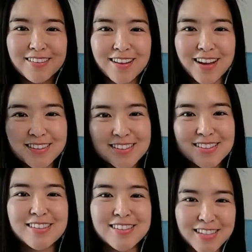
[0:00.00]

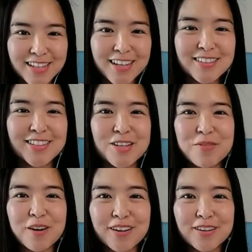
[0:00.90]
let's dig
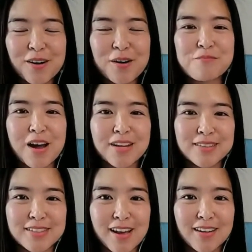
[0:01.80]
deeper into our
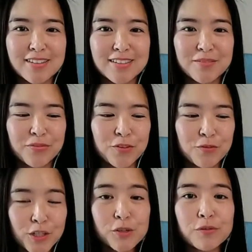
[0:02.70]
mindset.
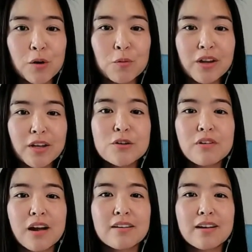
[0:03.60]
First of all, we need to
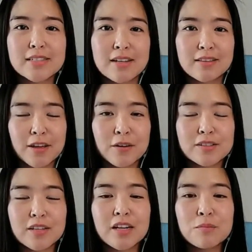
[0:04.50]
recognize that there
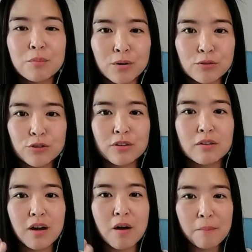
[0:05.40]
is an emotional
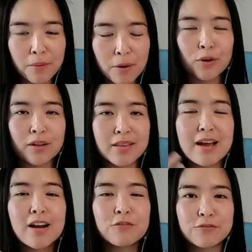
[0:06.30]
component
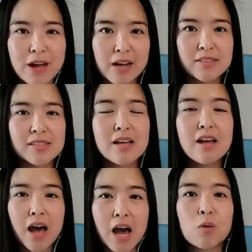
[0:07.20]
that affects
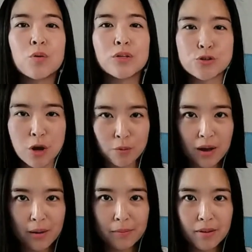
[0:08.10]
how we show
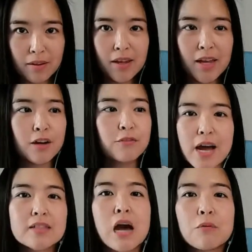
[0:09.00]
up. It
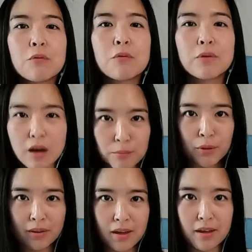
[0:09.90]
affects how we
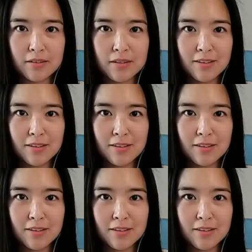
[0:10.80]
communicate.